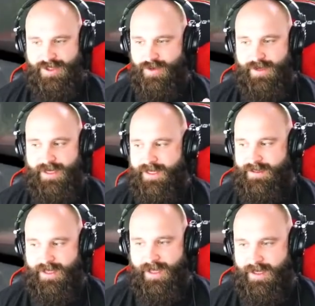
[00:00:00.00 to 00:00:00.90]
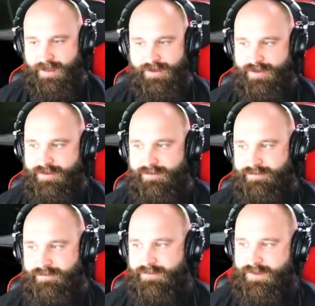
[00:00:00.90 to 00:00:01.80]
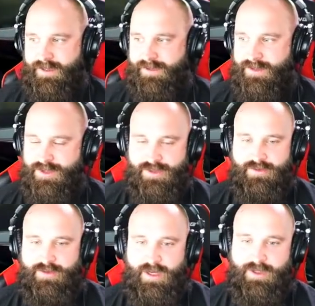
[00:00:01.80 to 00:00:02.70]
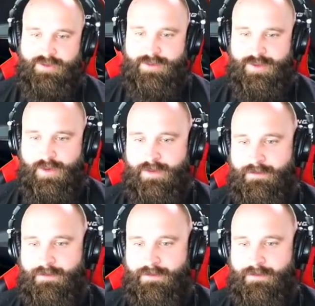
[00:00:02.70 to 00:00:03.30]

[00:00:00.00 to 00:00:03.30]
go ahead and you cut the uh, trip short.